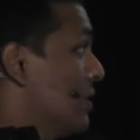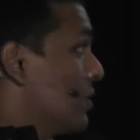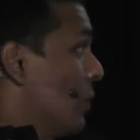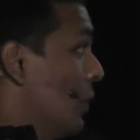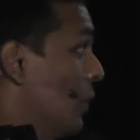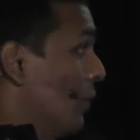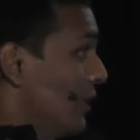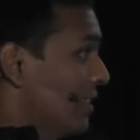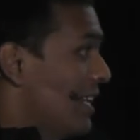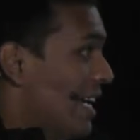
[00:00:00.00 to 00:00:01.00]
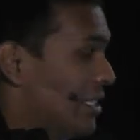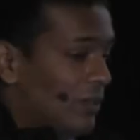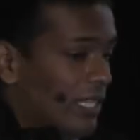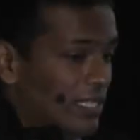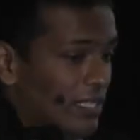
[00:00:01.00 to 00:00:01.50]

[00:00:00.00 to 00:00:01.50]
So with that, you